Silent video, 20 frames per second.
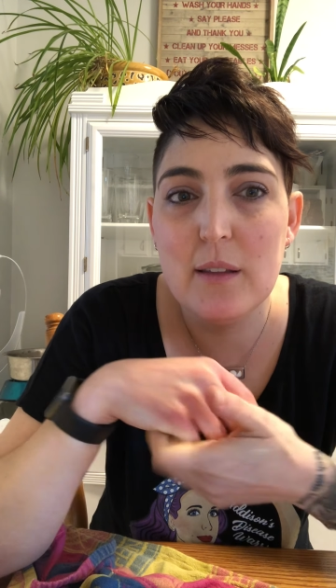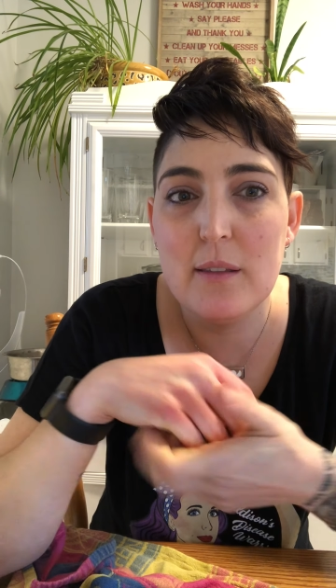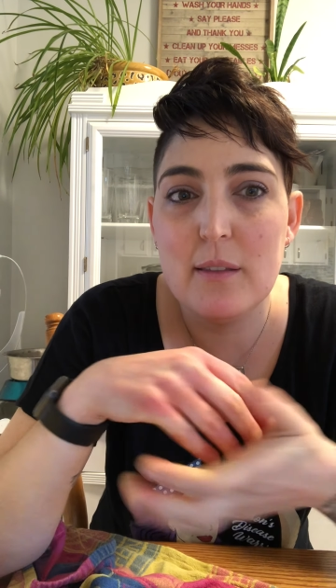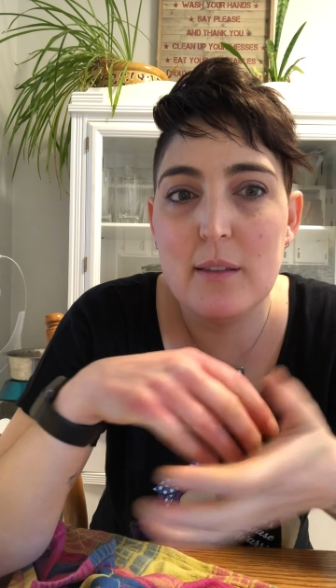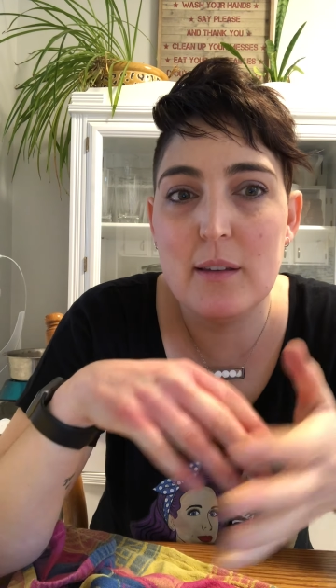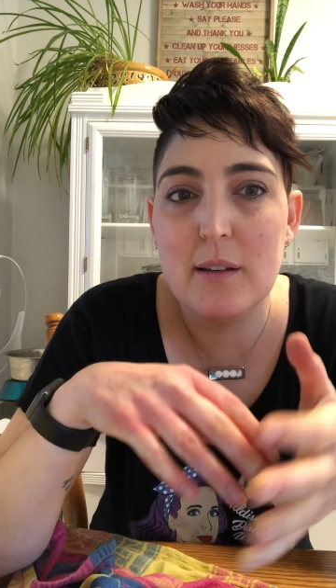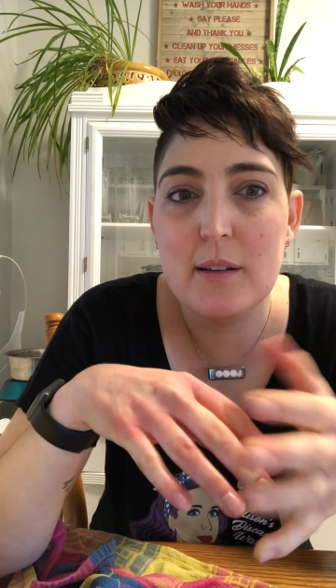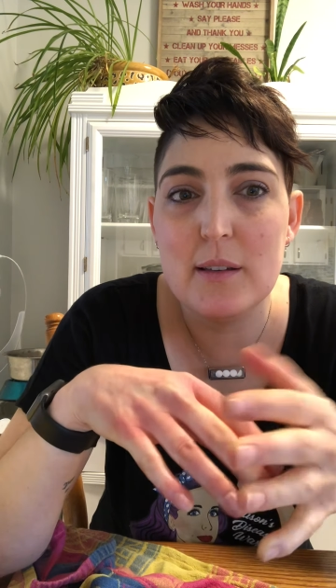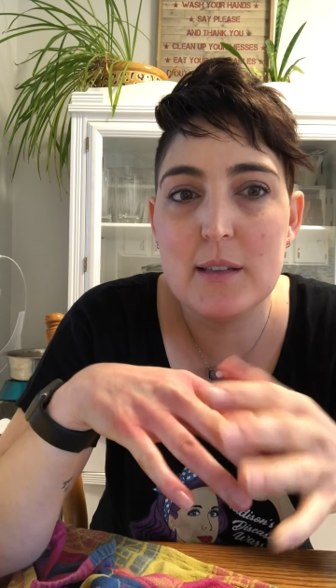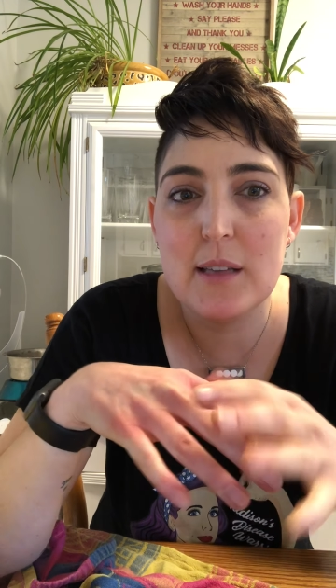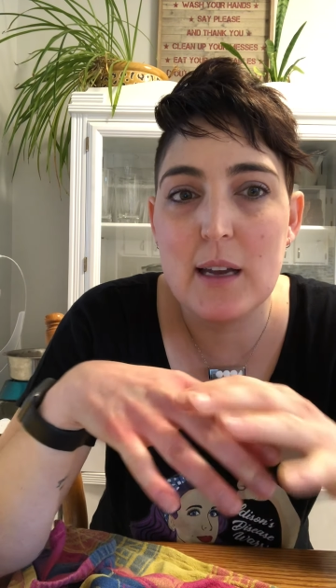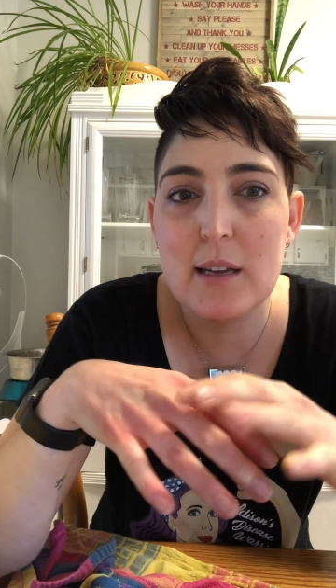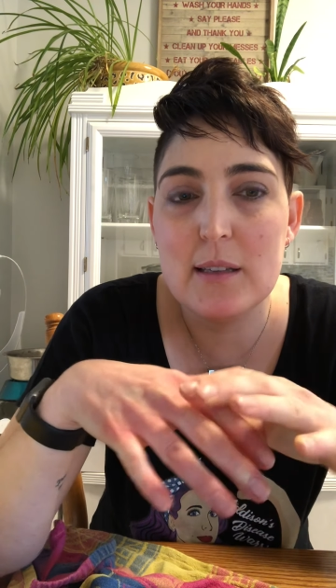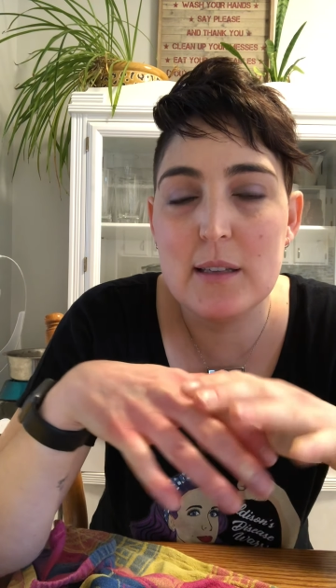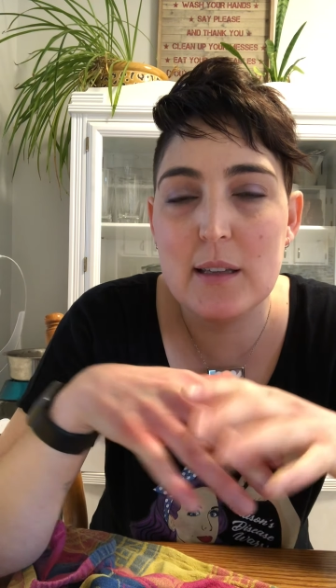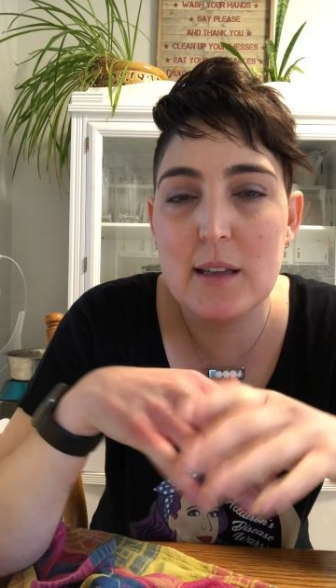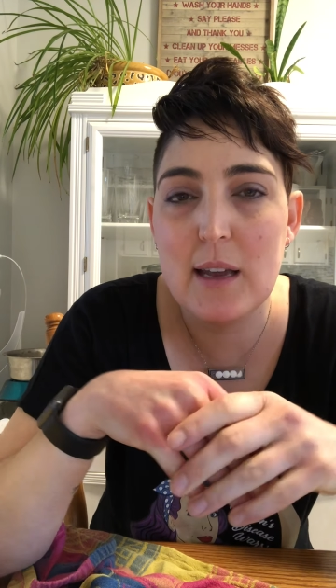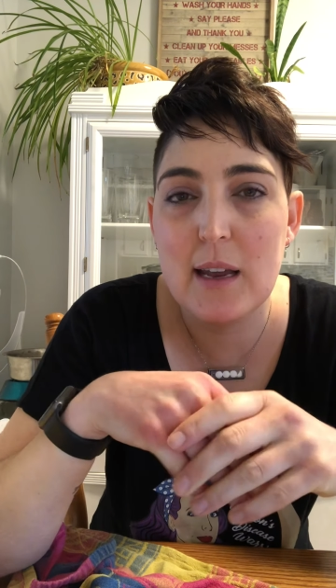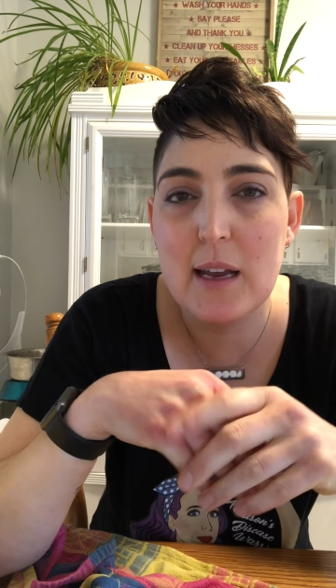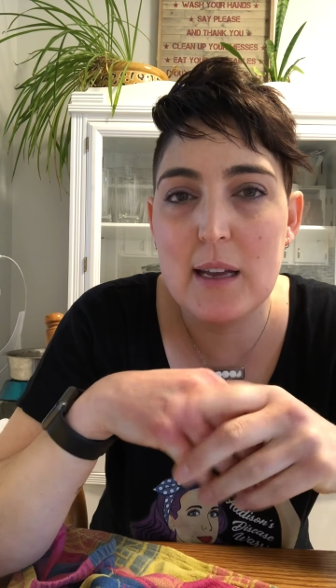the signs in
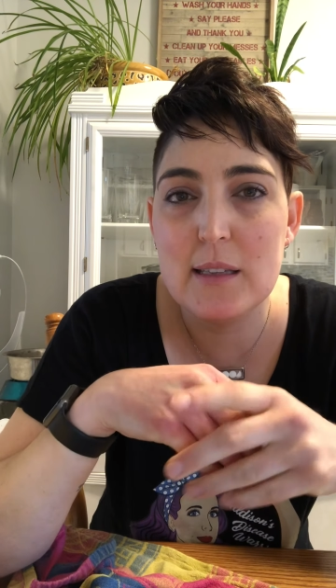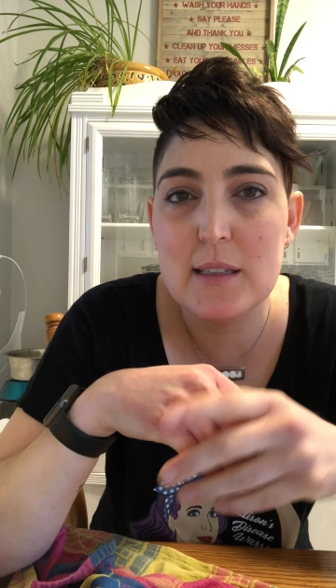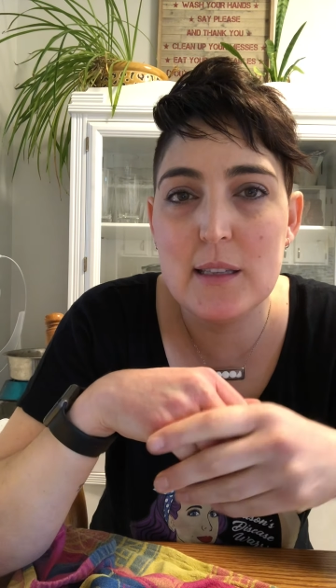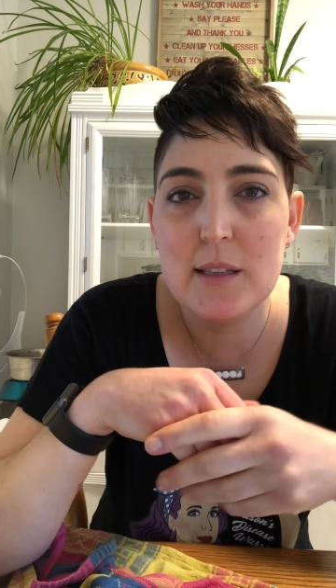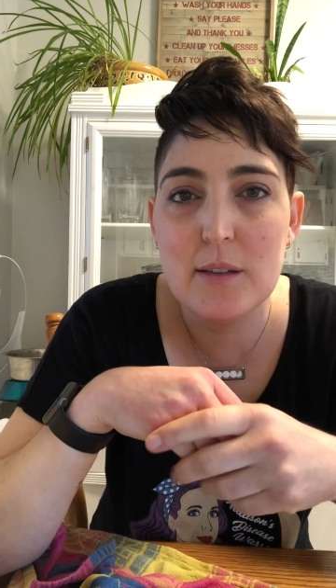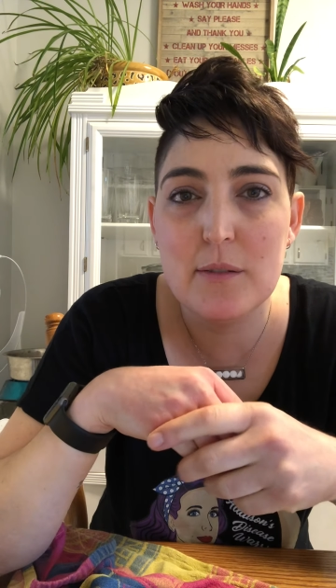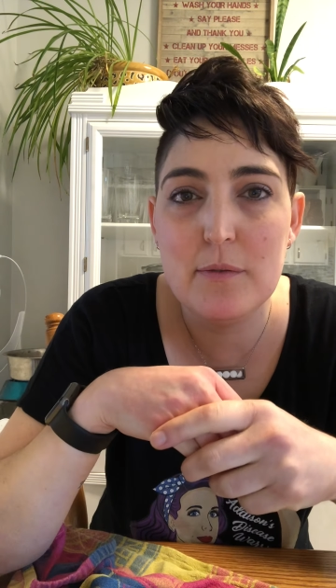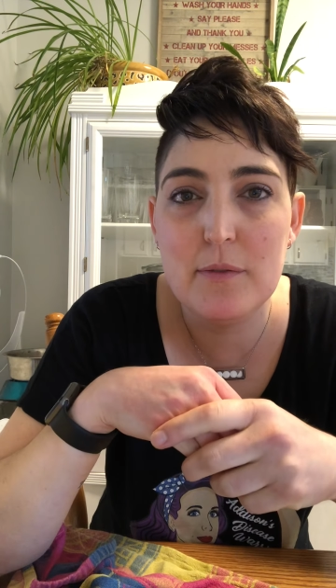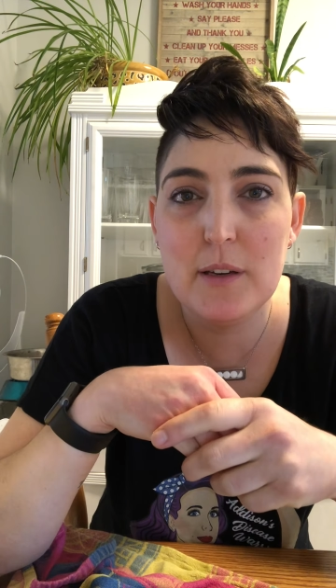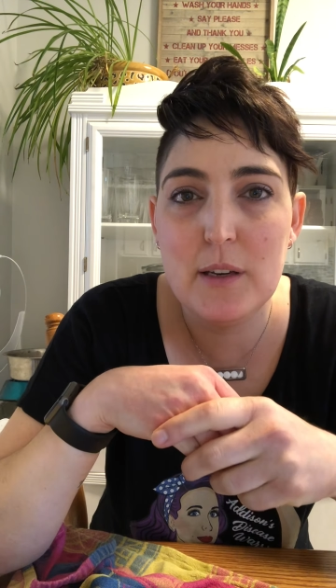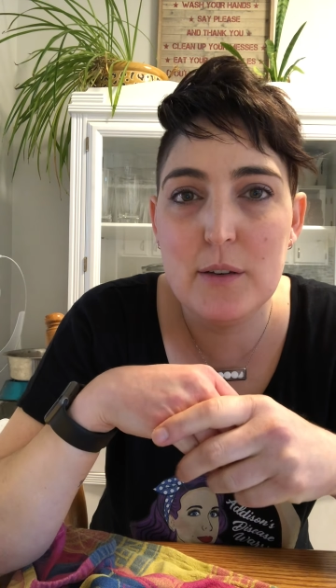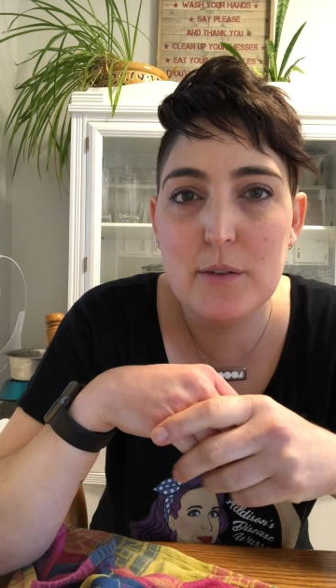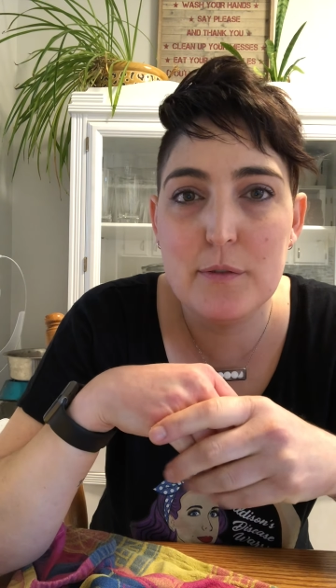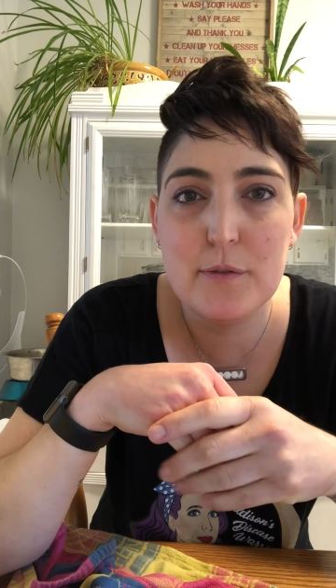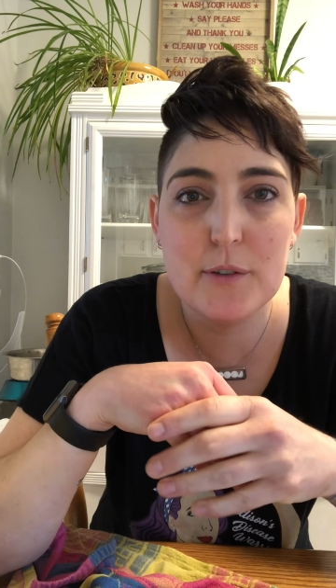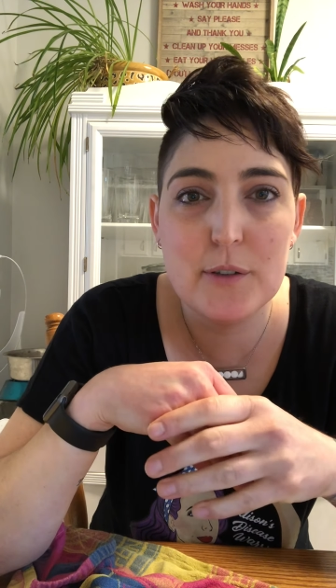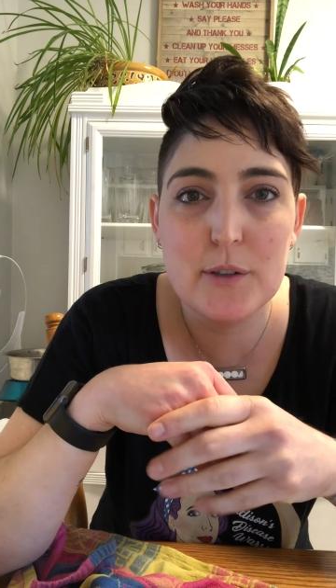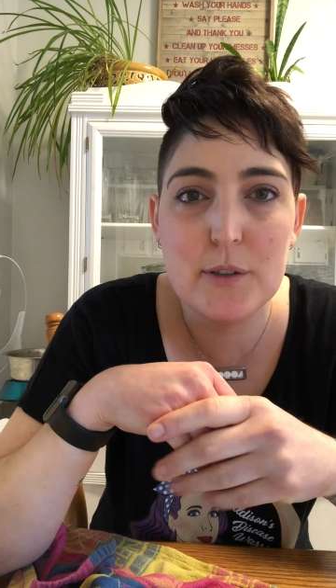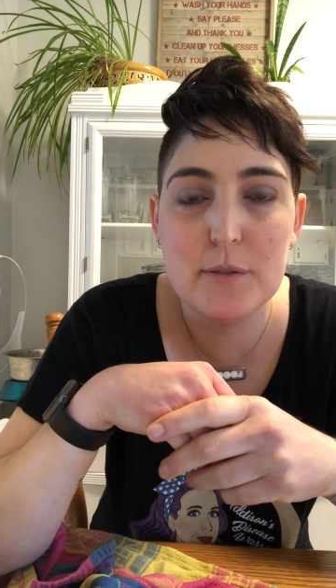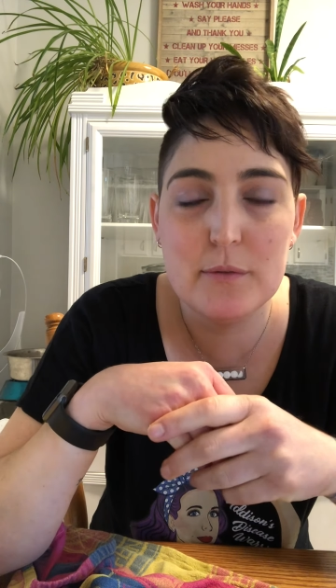the hands and the feet
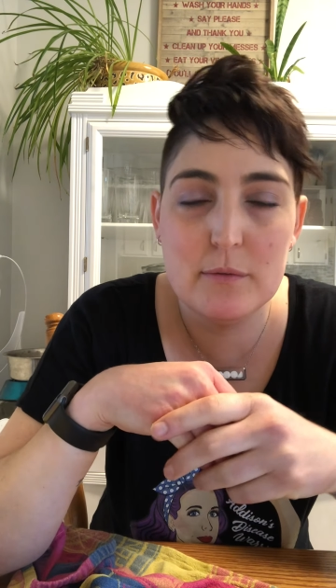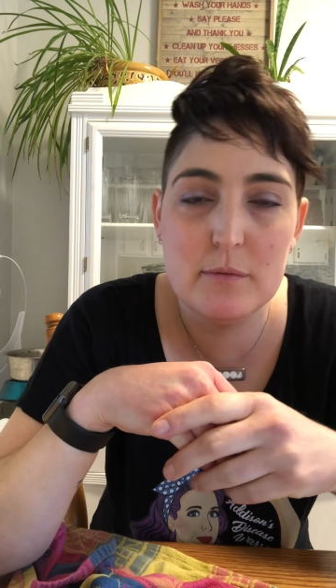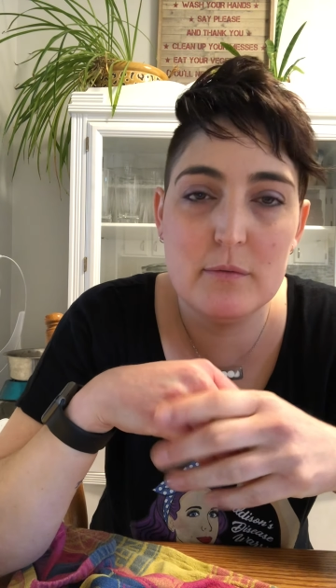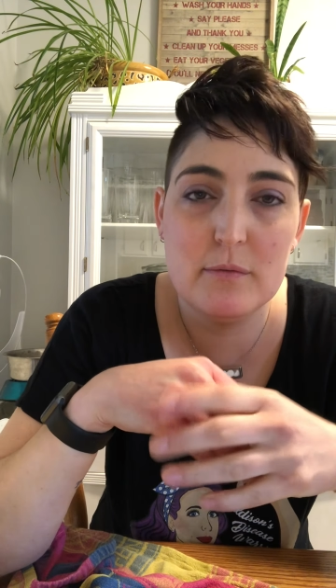for